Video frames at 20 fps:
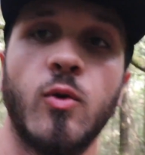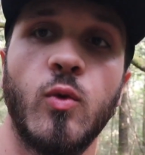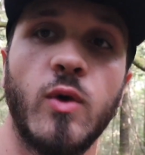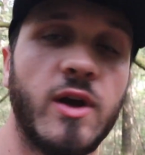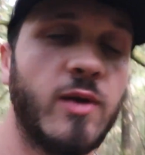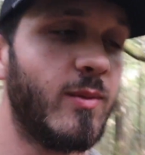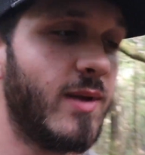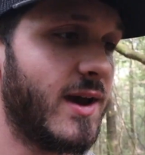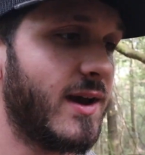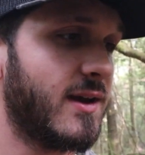
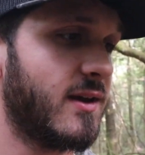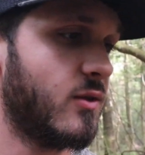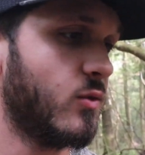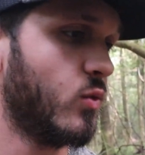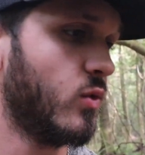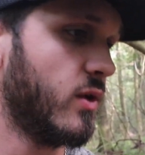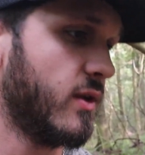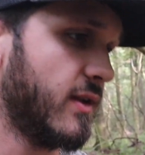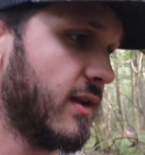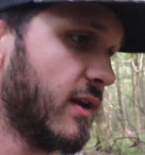way back in the
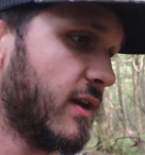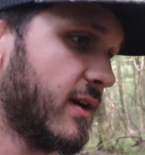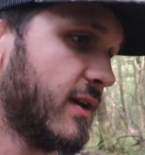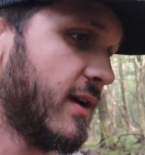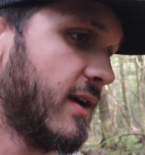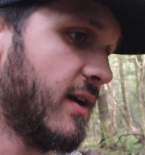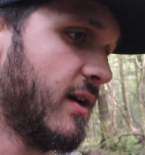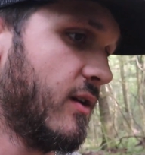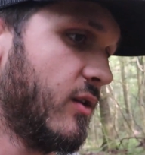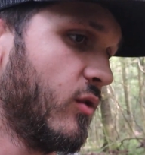woods like
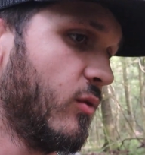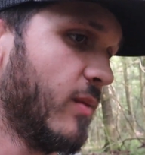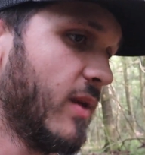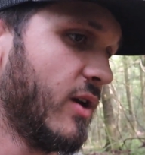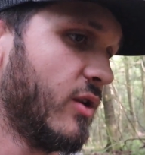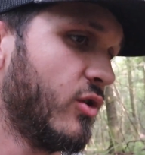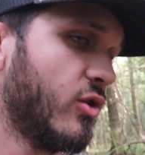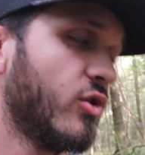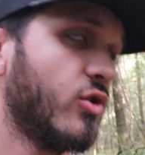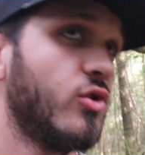I do,
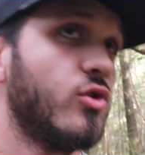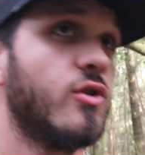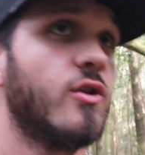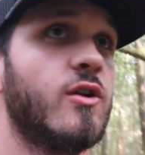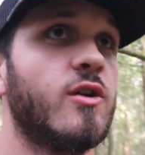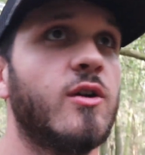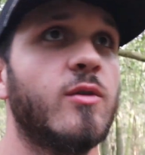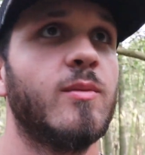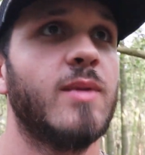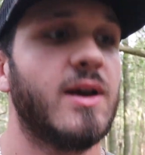make sure you
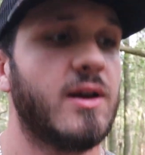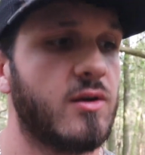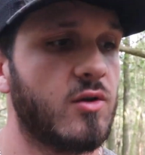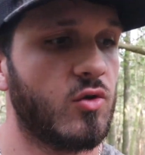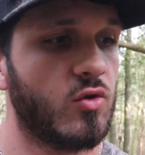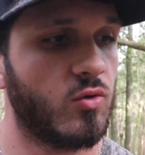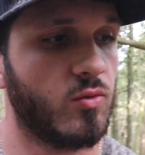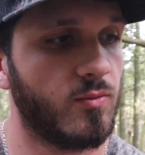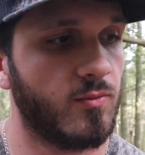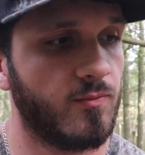turn it back
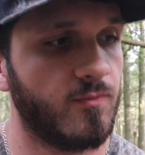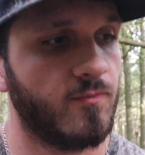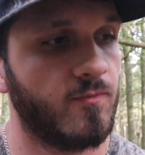on.